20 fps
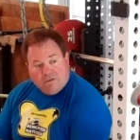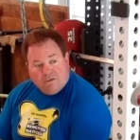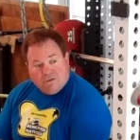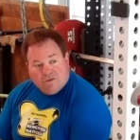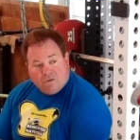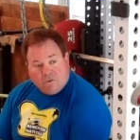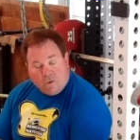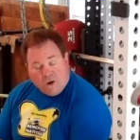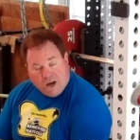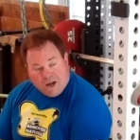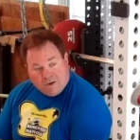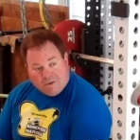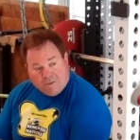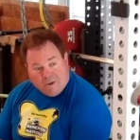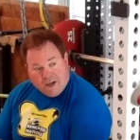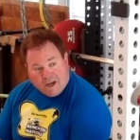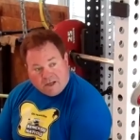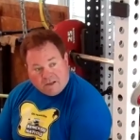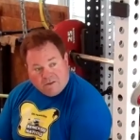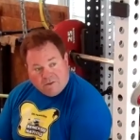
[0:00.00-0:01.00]
squat
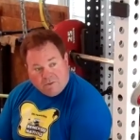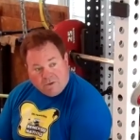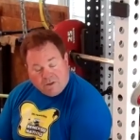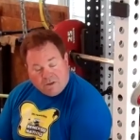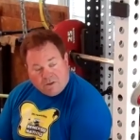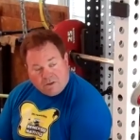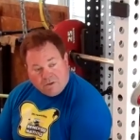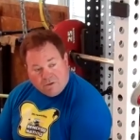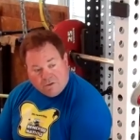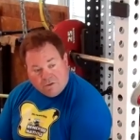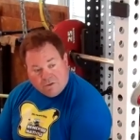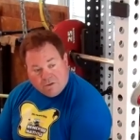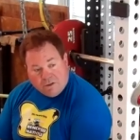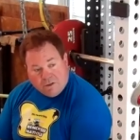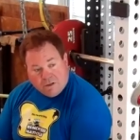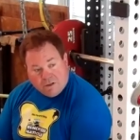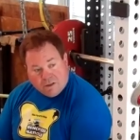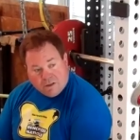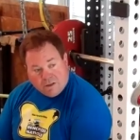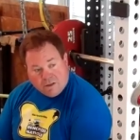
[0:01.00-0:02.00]
rack to include
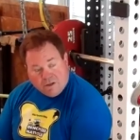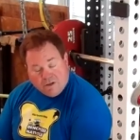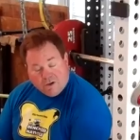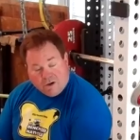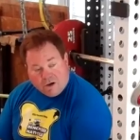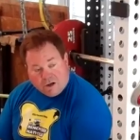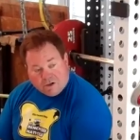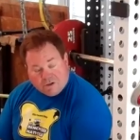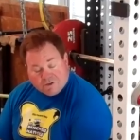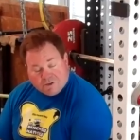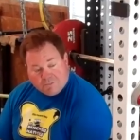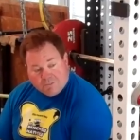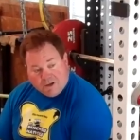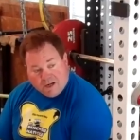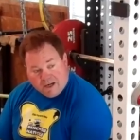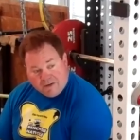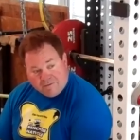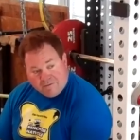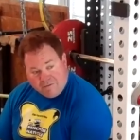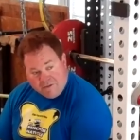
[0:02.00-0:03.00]
the auto
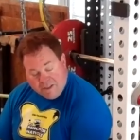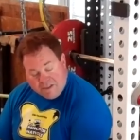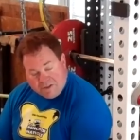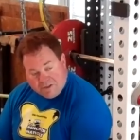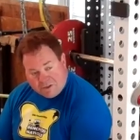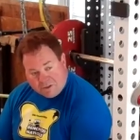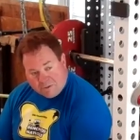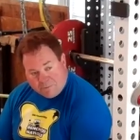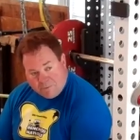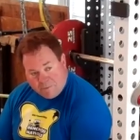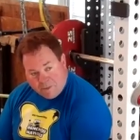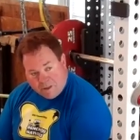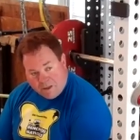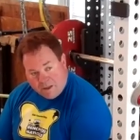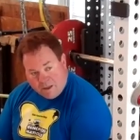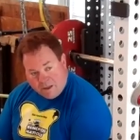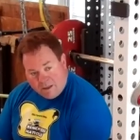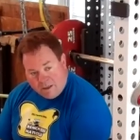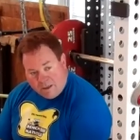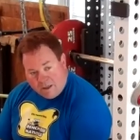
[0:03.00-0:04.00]
spot feature.
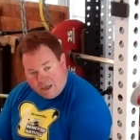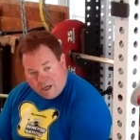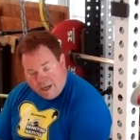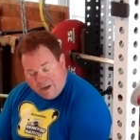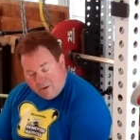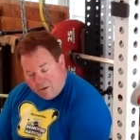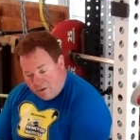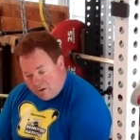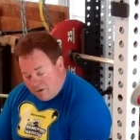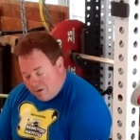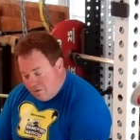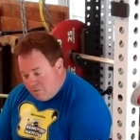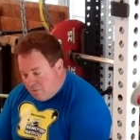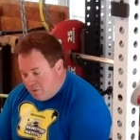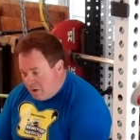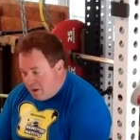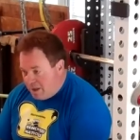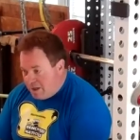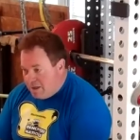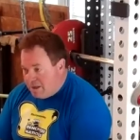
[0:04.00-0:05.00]
I ordered
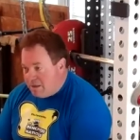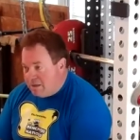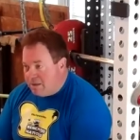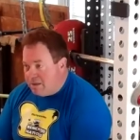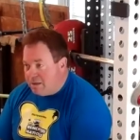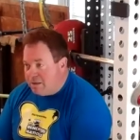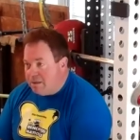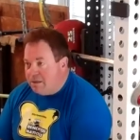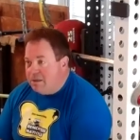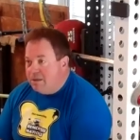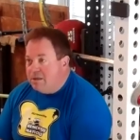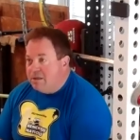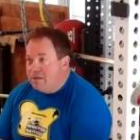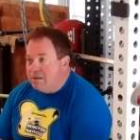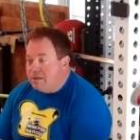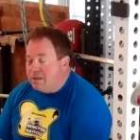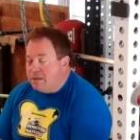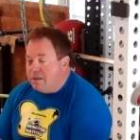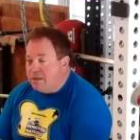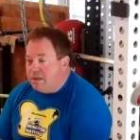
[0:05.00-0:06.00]
one.
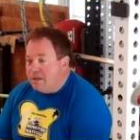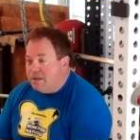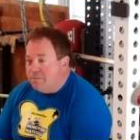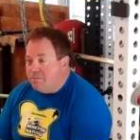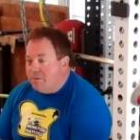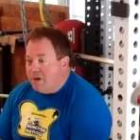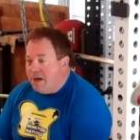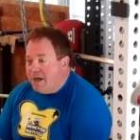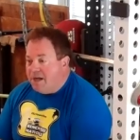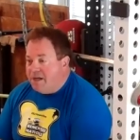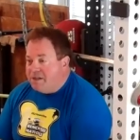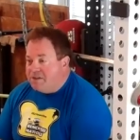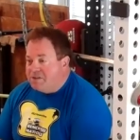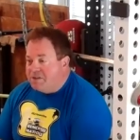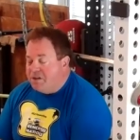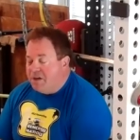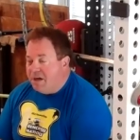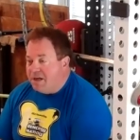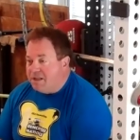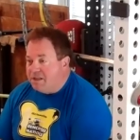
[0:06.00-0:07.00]
Mine is
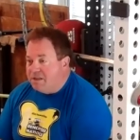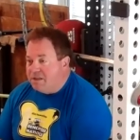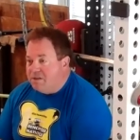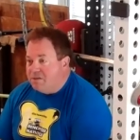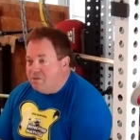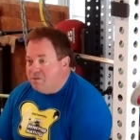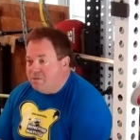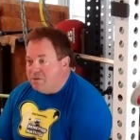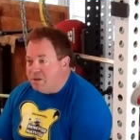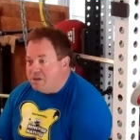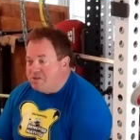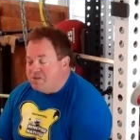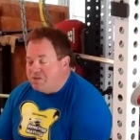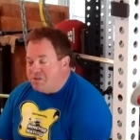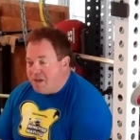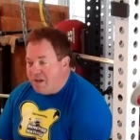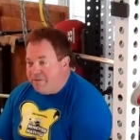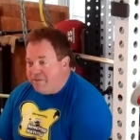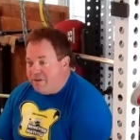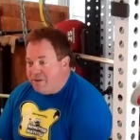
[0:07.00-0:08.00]
cut to
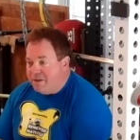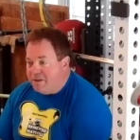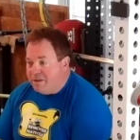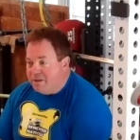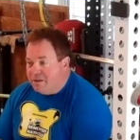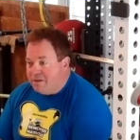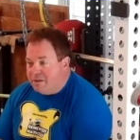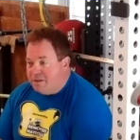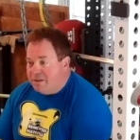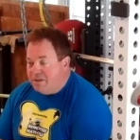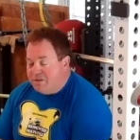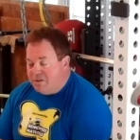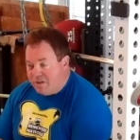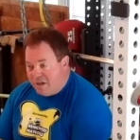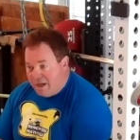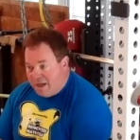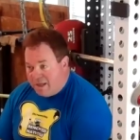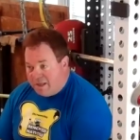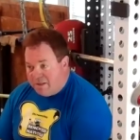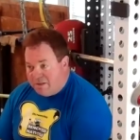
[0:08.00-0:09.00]

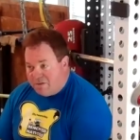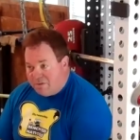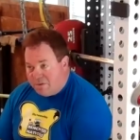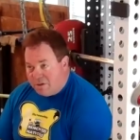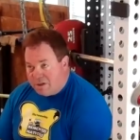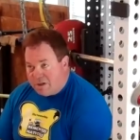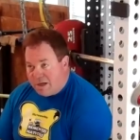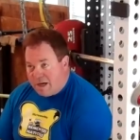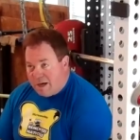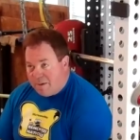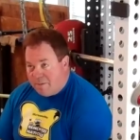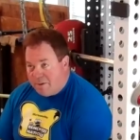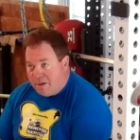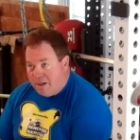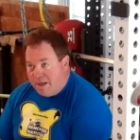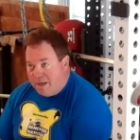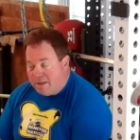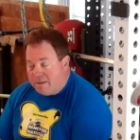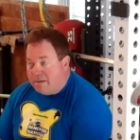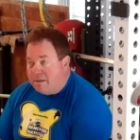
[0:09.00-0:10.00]
7'10" to
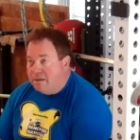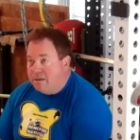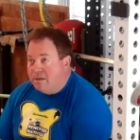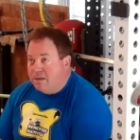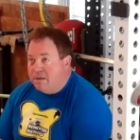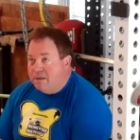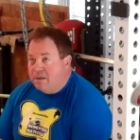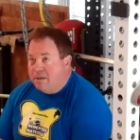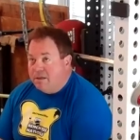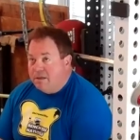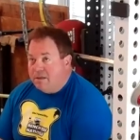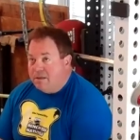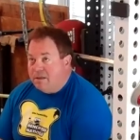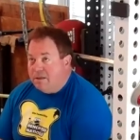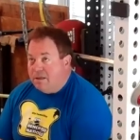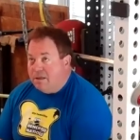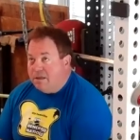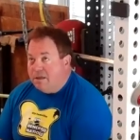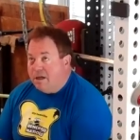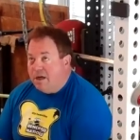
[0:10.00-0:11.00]
accommodate
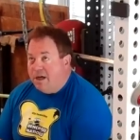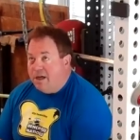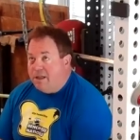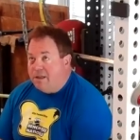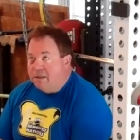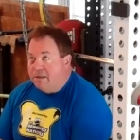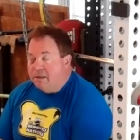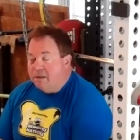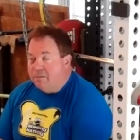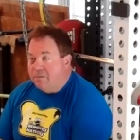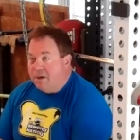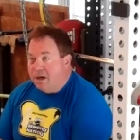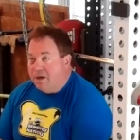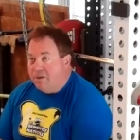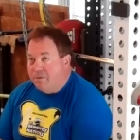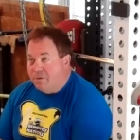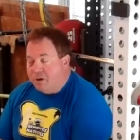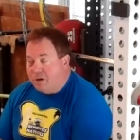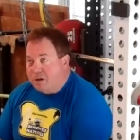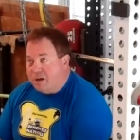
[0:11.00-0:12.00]
the height in my
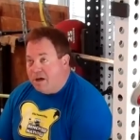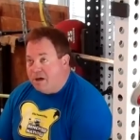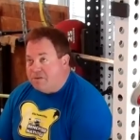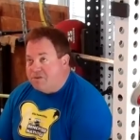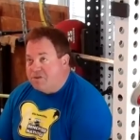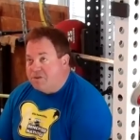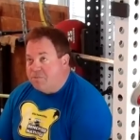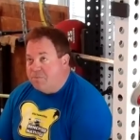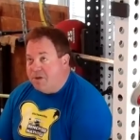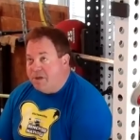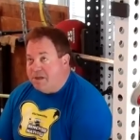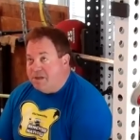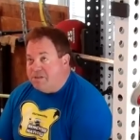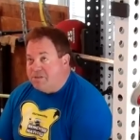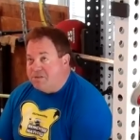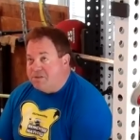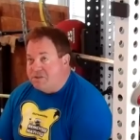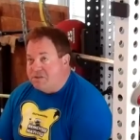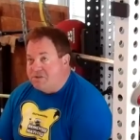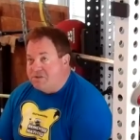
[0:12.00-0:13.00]
workout
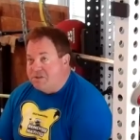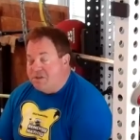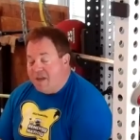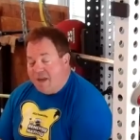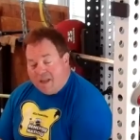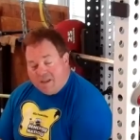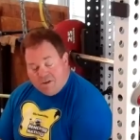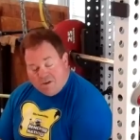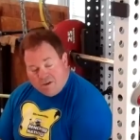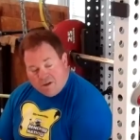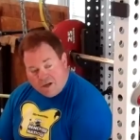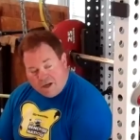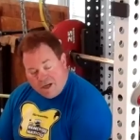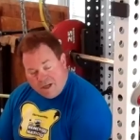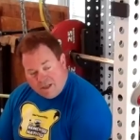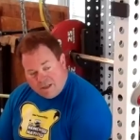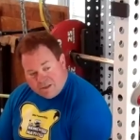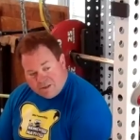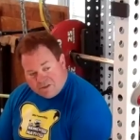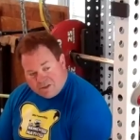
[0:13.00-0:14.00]
space. The standard
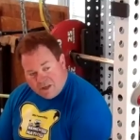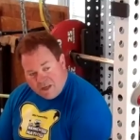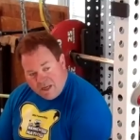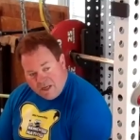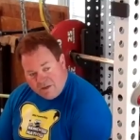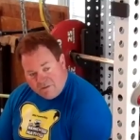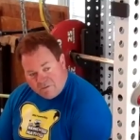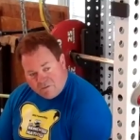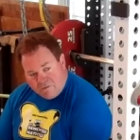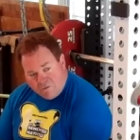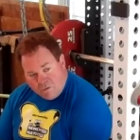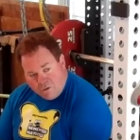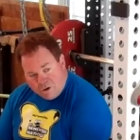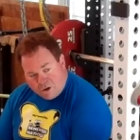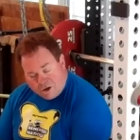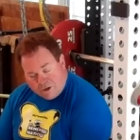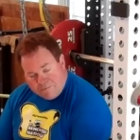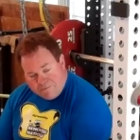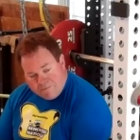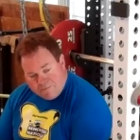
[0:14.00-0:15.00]
height is
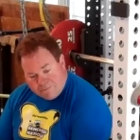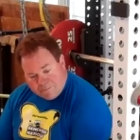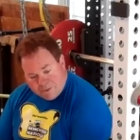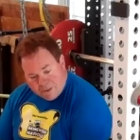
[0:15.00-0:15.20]
8'4".